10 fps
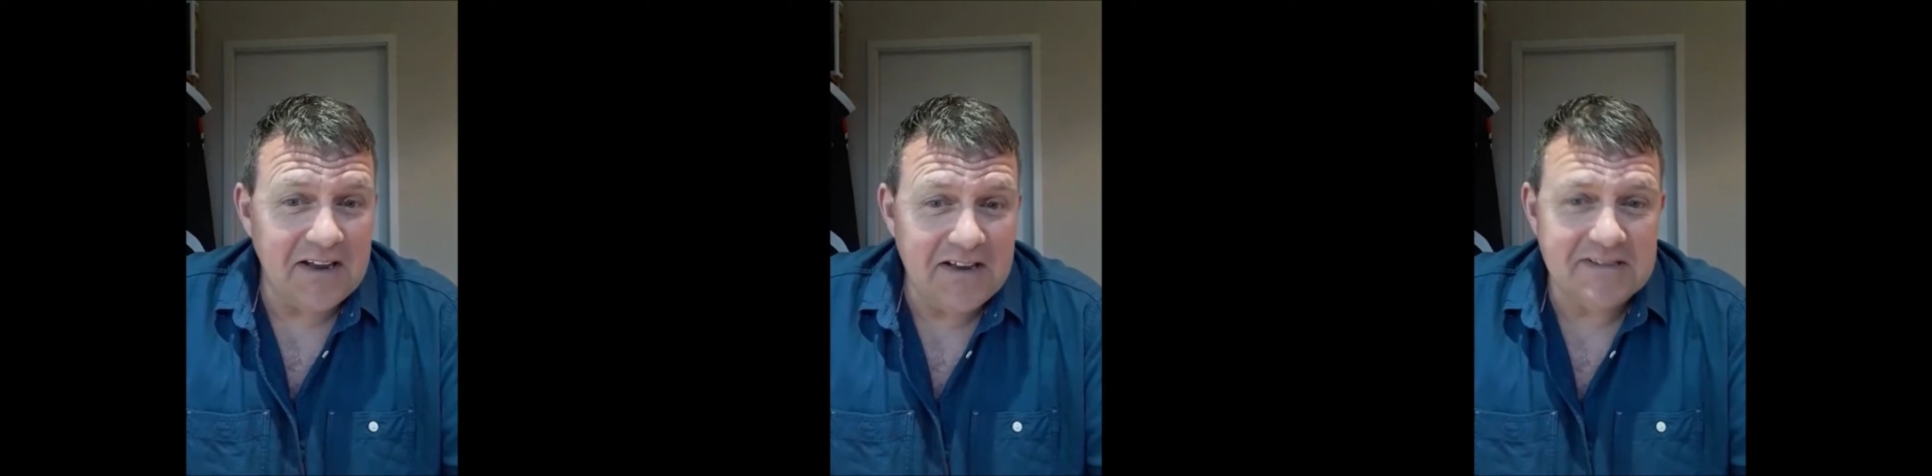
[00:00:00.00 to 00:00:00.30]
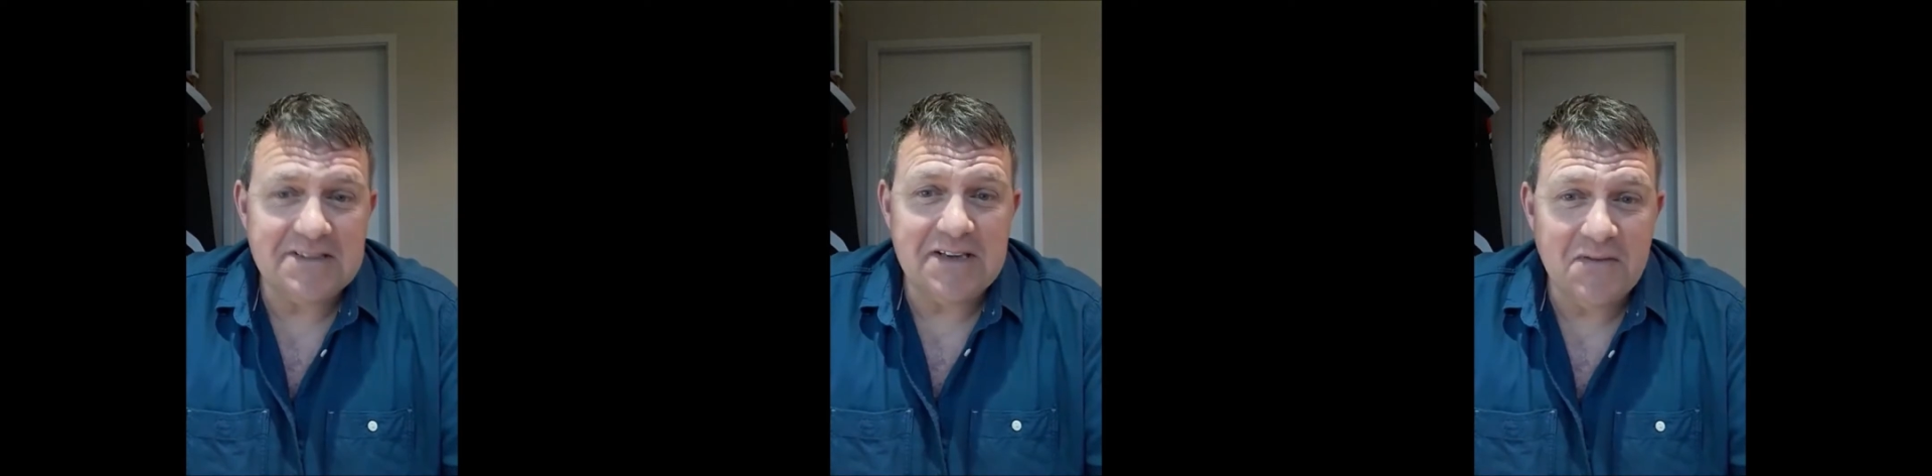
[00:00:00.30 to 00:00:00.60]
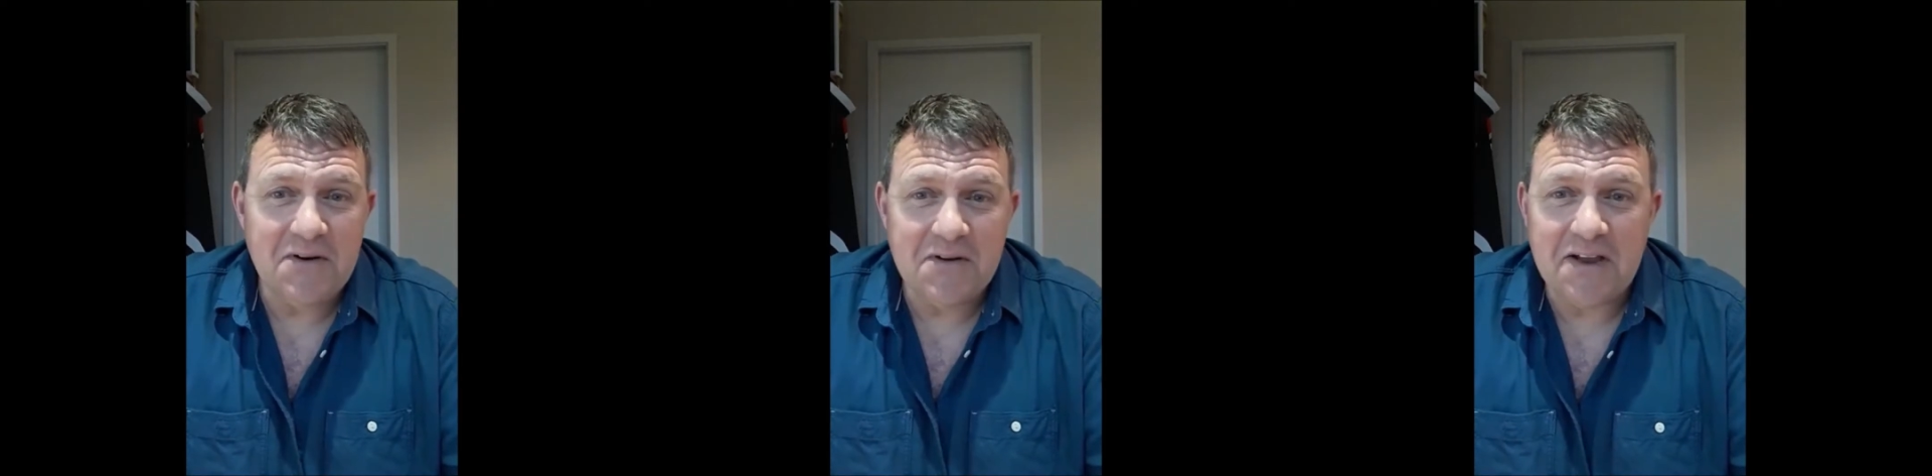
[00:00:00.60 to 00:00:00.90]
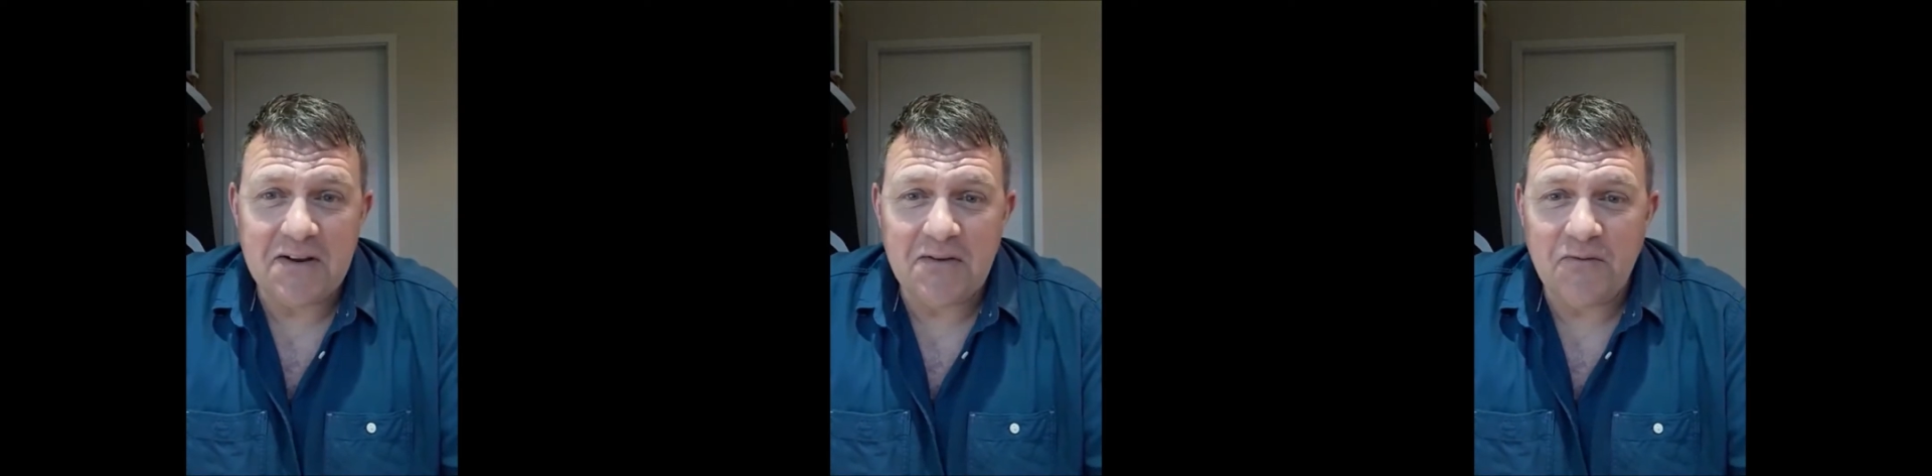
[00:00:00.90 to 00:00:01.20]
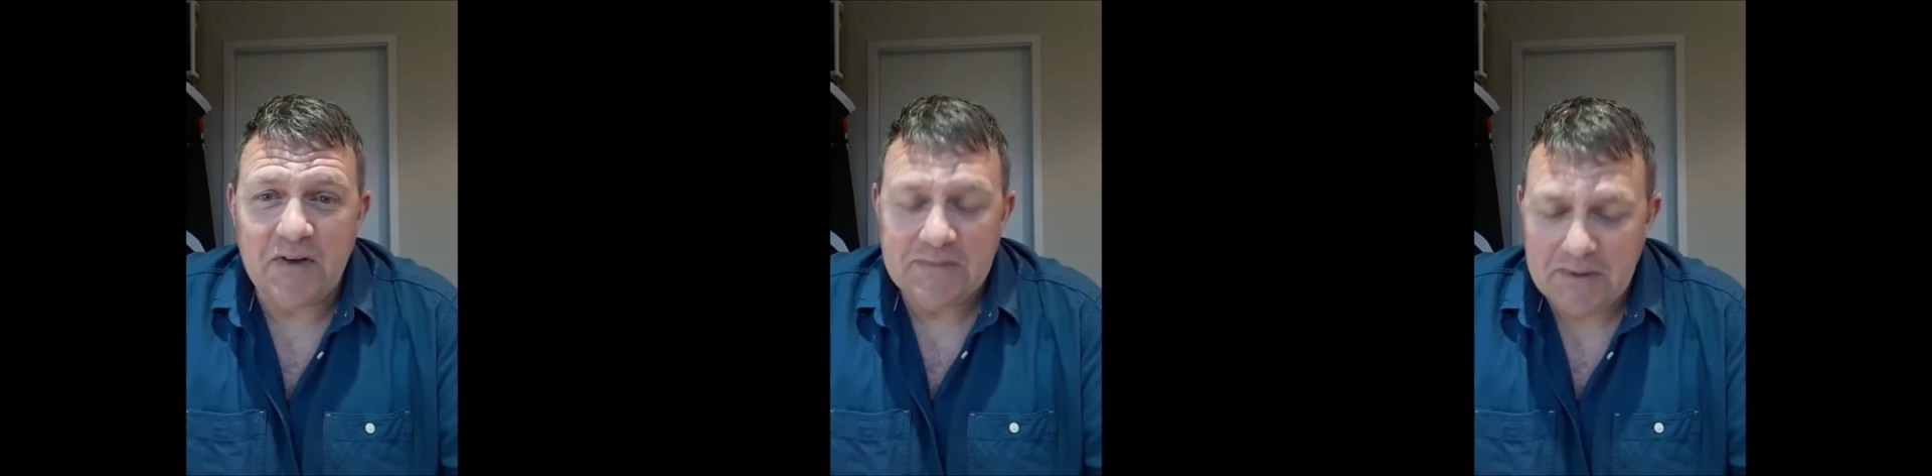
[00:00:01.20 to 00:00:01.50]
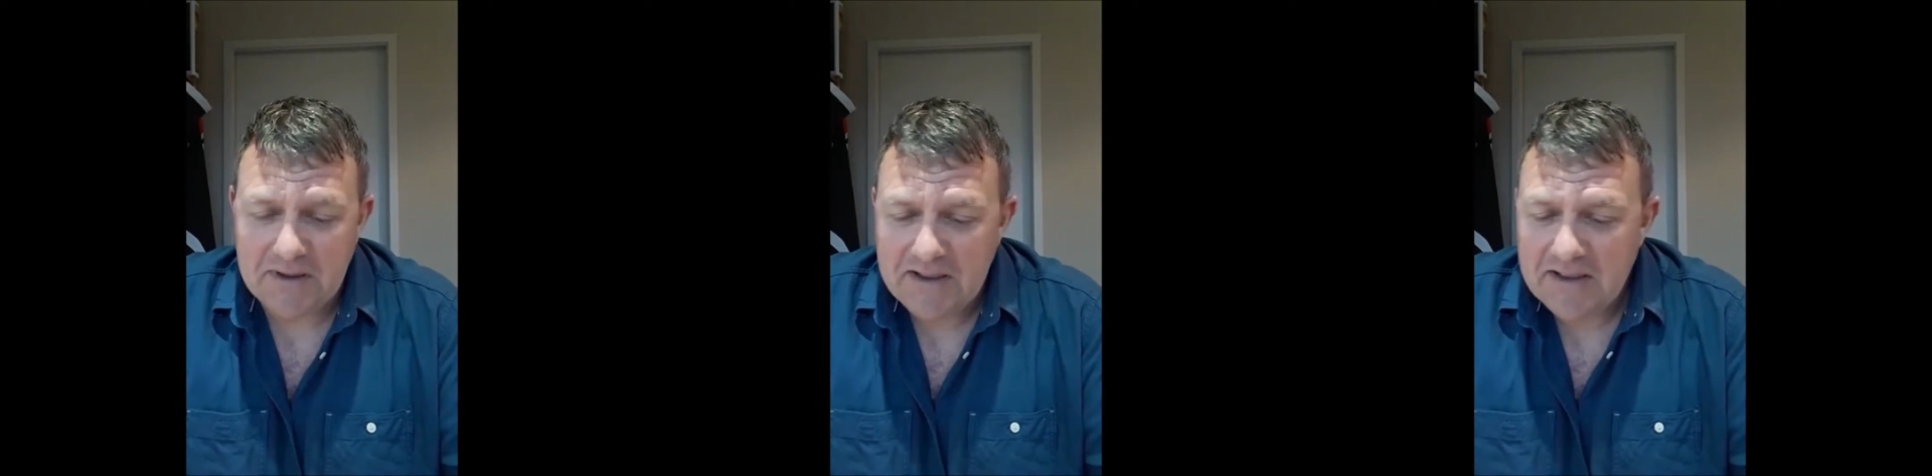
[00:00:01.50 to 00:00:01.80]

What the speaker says: agents even look at your Facebook.